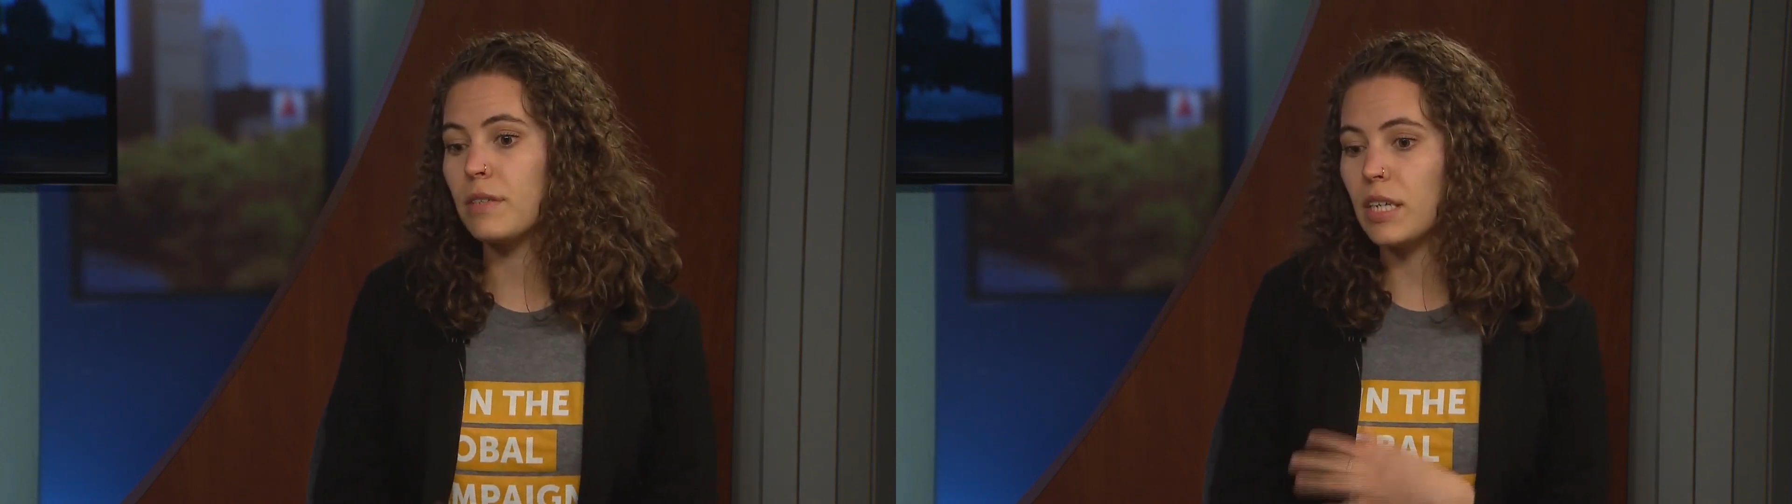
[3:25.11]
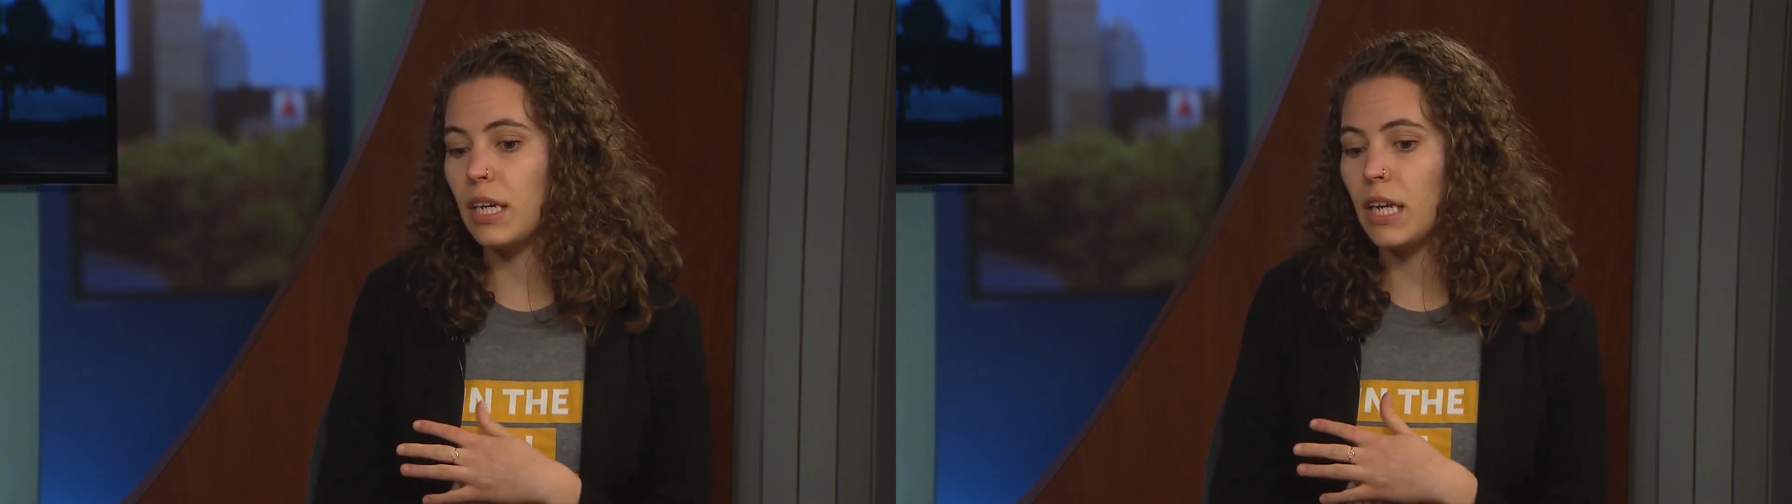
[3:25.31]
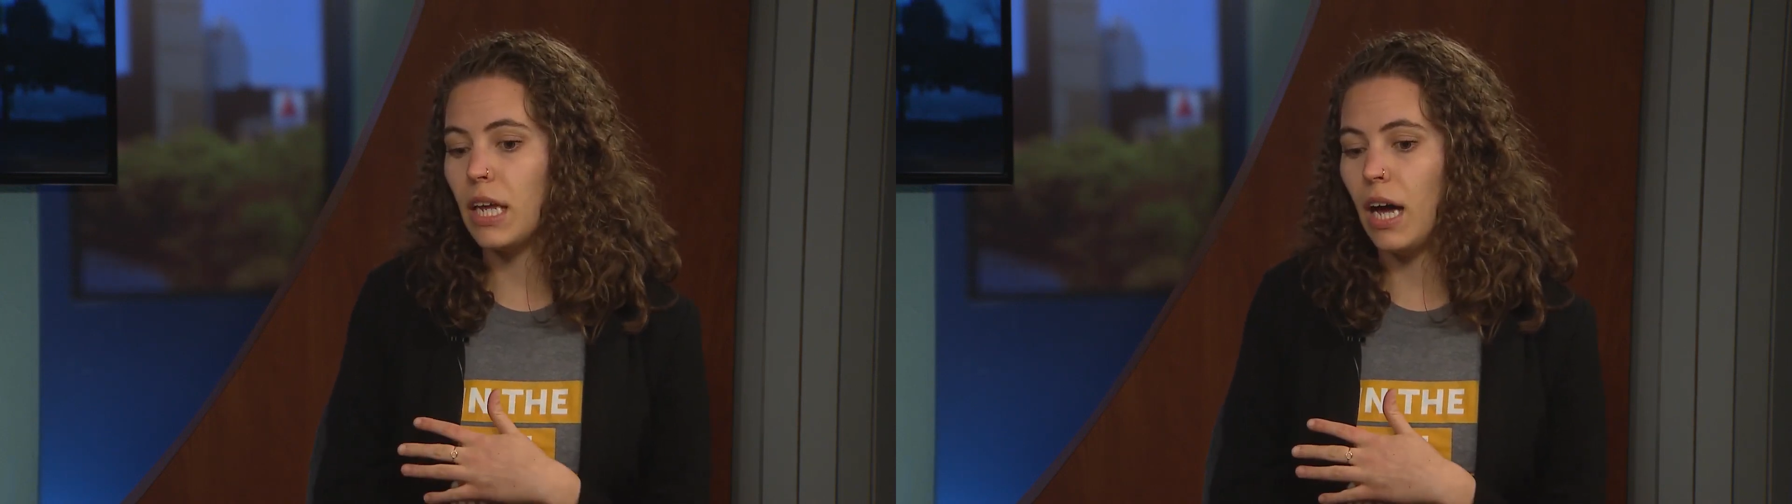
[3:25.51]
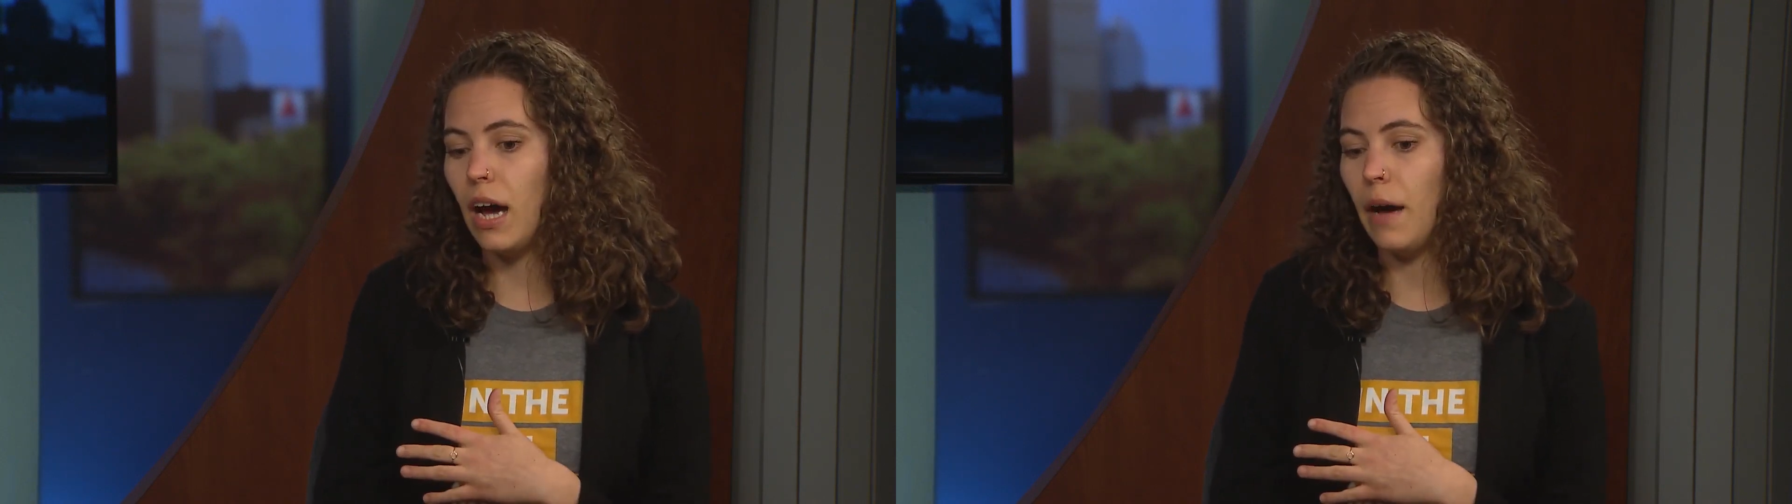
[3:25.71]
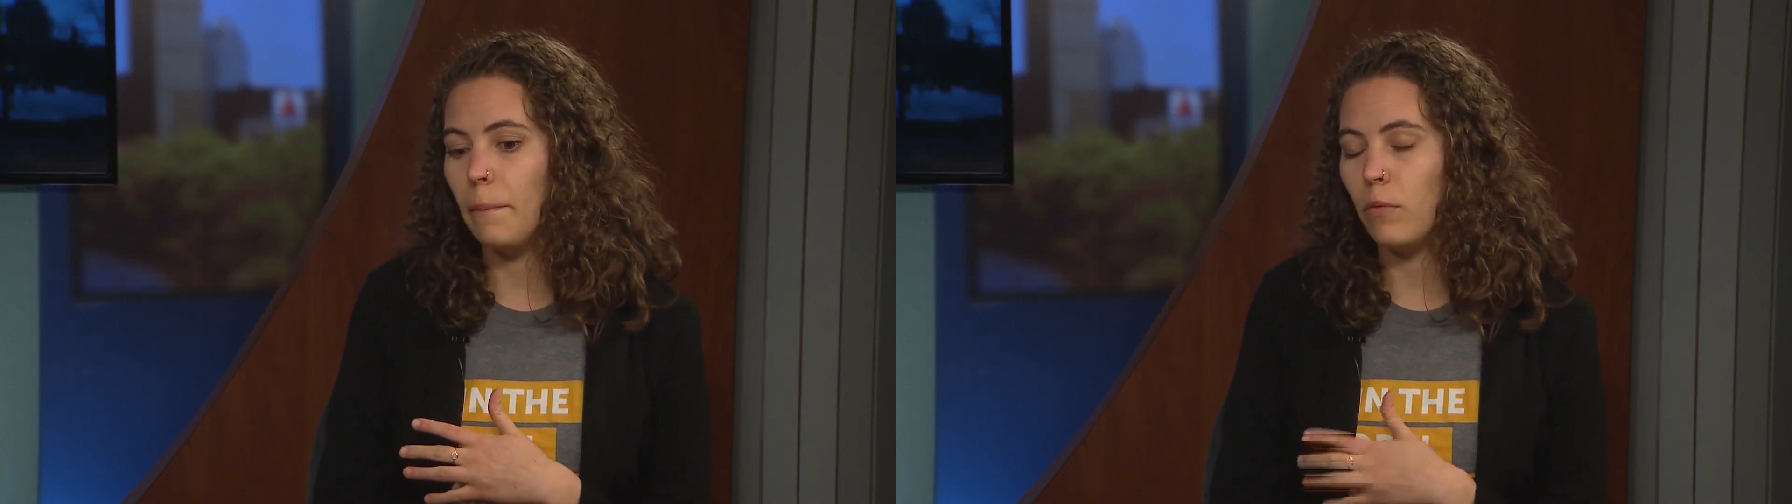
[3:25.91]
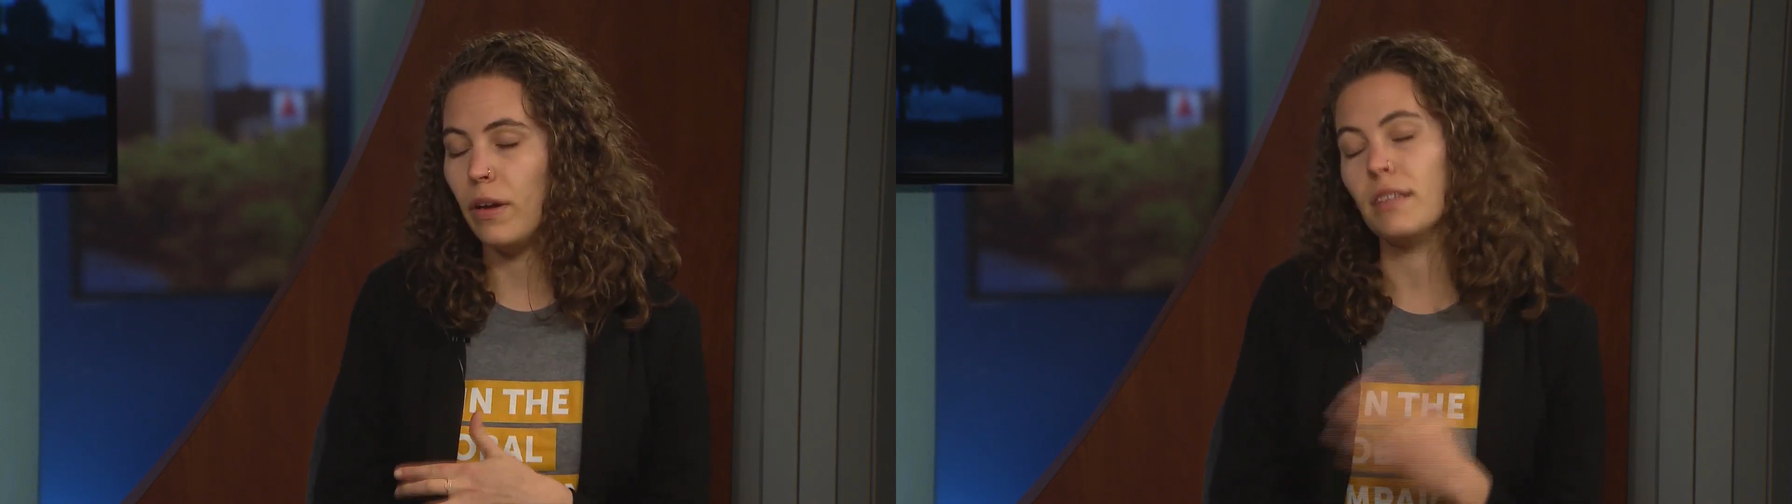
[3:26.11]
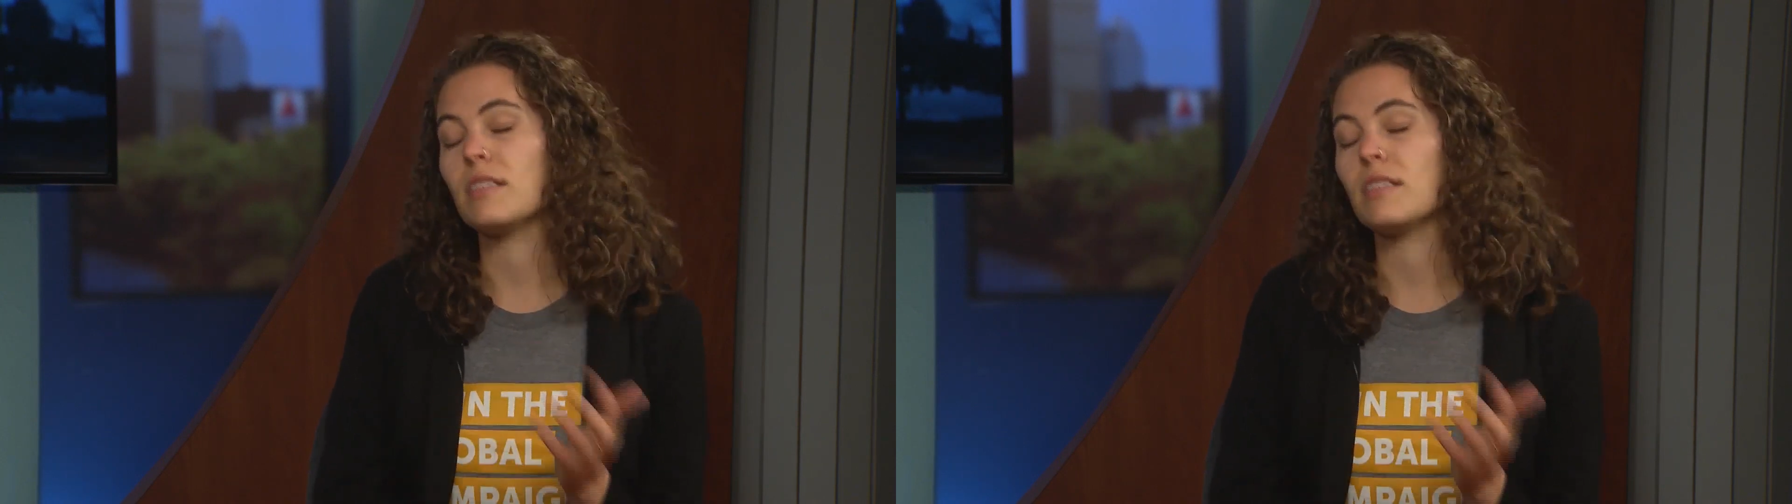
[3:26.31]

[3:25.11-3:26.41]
seen in